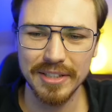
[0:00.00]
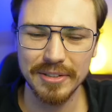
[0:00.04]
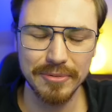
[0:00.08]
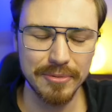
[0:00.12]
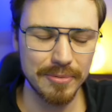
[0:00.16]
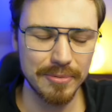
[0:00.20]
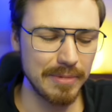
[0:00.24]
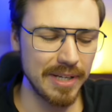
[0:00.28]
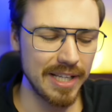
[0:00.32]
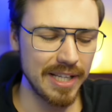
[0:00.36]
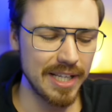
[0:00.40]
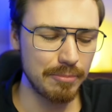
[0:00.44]

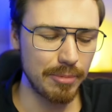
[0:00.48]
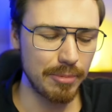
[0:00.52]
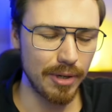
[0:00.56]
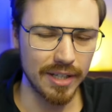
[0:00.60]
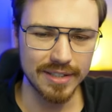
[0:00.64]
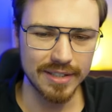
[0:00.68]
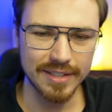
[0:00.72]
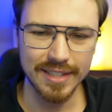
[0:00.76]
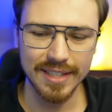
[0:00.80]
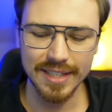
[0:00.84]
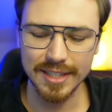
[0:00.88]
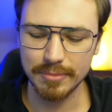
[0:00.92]
You made a
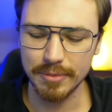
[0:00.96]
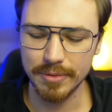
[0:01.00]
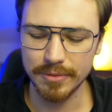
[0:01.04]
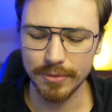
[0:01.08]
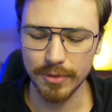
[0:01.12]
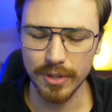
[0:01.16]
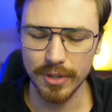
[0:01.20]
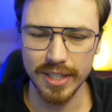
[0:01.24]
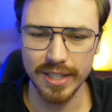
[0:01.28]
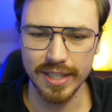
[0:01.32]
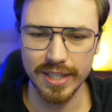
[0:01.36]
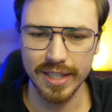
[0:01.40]
podcast
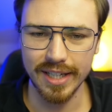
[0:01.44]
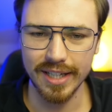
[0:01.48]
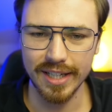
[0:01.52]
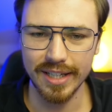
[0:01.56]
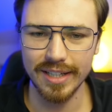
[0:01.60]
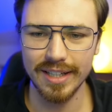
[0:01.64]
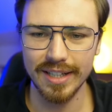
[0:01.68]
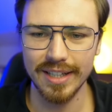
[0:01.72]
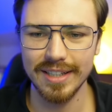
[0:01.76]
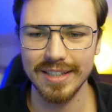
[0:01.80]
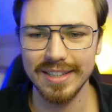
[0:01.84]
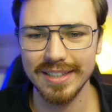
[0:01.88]
before that I,
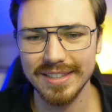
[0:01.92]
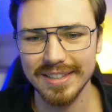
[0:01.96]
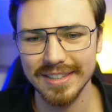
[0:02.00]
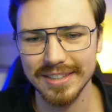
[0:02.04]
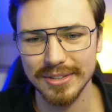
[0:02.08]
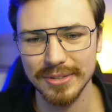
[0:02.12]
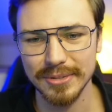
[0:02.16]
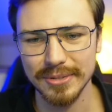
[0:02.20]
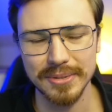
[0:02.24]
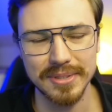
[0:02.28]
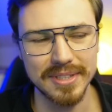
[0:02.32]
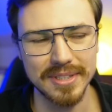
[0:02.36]
I
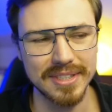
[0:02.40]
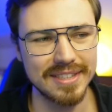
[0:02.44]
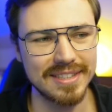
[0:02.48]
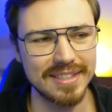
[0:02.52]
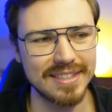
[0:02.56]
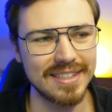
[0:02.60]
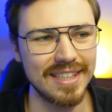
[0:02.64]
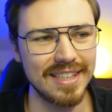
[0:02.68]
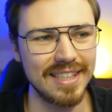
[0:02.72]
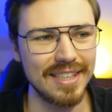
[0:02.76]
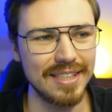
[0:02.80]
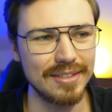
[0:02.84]
listened to, and
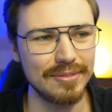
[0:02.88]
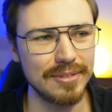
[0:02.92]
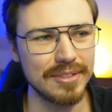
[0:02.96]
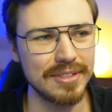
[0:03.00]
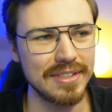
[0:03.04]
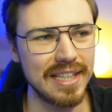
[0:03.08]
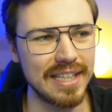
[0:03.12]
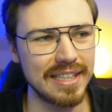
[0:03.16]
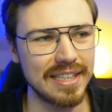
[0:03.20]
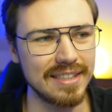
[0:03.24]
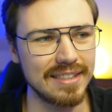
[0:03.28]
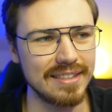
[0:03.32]
it, uh, it,
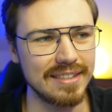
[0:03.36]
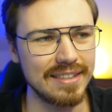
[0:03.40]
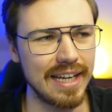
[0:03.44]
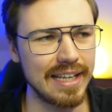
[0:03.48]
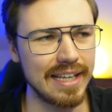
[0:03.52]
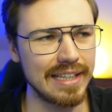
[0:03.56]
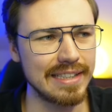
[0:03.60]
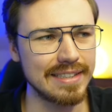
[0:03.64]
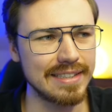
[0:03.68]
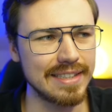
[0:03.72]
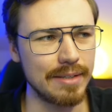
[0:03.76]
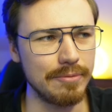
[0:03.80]
was like the
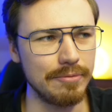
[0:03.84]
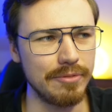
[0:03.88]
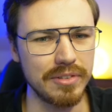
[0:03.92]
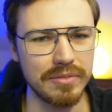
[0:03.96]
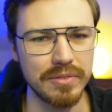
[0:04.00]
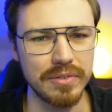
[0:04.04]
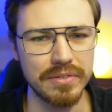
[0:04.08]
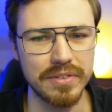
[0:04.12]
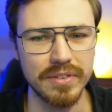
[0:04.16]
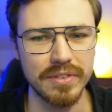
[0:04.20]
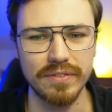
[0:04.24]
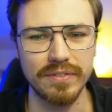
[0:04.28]
title something
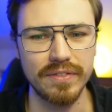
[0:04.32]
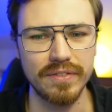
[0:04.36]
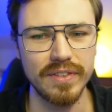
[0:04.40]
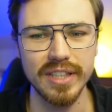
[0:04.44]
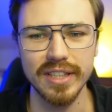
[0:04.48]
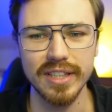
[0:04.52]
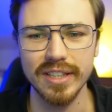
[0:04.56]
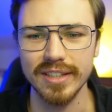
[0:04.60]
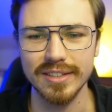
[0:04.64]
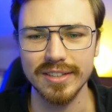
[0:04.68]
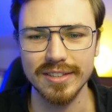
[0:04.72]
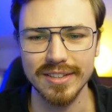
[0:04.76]
with the
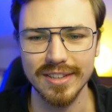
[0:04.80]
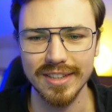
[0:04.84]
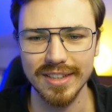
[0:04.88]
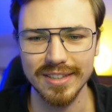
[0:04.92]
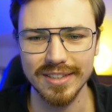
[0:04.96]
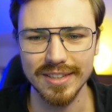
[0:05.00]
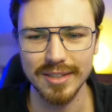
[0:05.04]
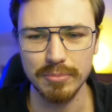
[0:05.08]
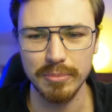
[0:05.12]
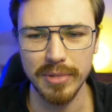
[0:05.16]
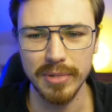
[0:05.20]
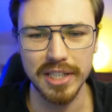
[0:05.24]
fiat
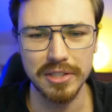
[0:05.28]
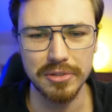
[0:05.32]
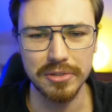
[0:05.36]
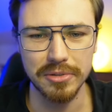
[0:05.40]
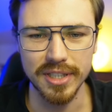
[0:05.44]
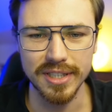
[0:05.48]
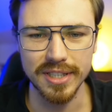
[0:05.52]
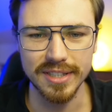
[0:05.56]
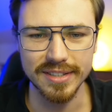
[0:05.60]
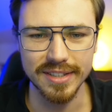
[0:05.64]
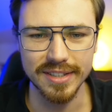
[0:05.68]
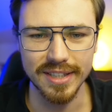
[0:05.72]
and the
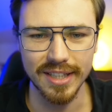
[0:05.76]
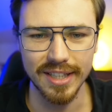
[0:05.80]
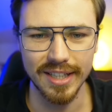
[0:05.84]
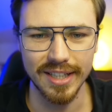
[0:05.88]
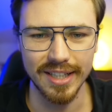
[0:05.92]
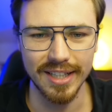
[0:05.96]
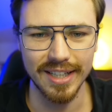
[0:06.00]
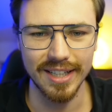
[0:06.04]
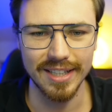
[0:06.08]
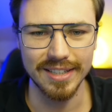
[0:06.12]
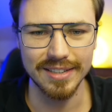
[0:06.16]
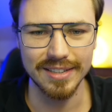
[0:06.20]
matrix
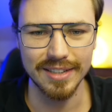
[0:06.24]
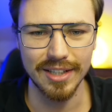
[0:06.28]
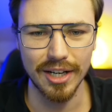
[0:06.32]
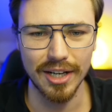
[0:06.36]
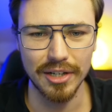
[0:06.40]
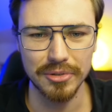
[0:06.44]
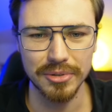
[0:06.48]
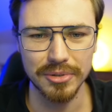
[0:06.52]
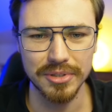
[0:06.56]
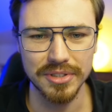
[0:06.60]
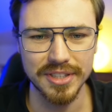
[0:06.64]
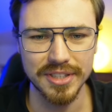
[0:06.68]
uh, and
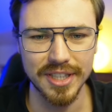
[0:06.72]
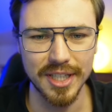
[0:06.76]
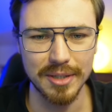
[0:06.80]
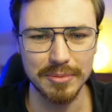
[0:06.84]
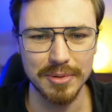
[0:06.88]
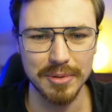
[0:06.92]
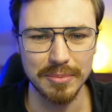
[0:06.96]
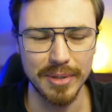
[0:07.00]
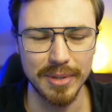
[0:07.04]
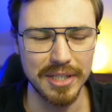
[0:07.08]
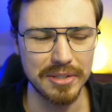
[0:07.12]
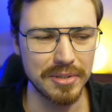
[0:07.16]
how to
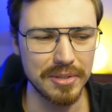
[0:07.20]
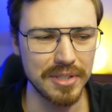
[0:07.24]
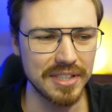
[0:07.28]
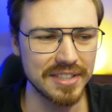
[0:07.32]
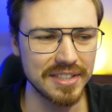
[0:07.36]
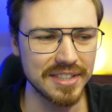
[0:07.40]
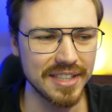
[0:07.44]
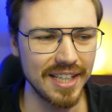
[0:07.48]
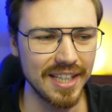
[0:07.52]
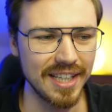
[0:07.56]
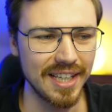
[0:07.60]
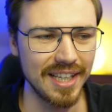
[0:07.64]
escape the
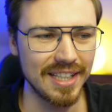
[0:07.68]
matrix.